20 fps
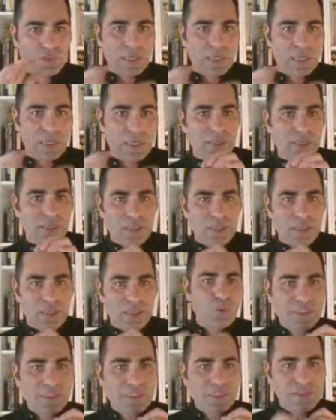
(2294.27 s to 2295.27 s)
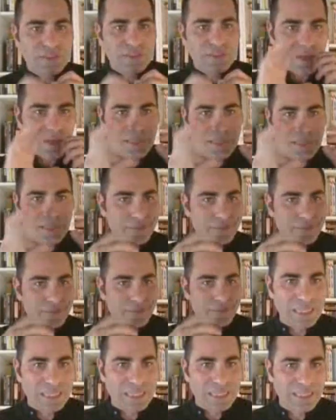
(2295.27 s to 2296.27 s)
who can twist the tongue
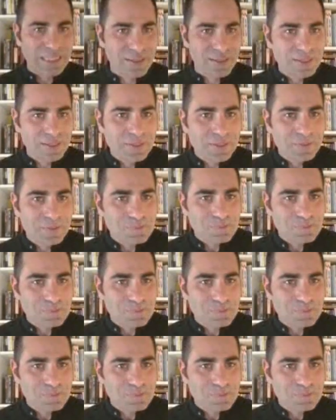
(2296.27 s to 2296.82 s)
and do many